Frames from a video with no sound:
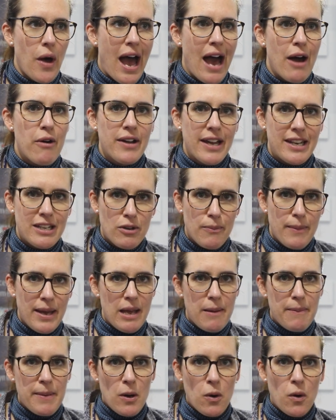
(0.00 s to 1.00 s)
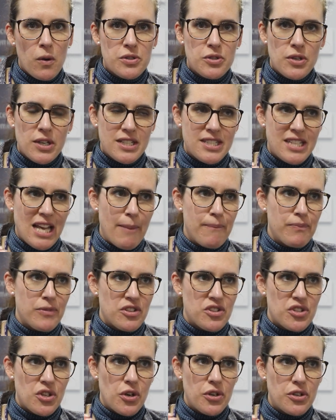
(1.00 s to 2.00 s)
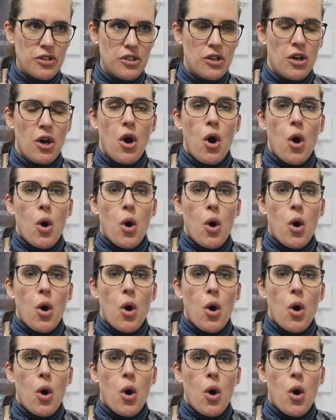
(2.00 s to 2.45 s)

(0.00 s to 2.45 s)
how can you maybe also accept a certain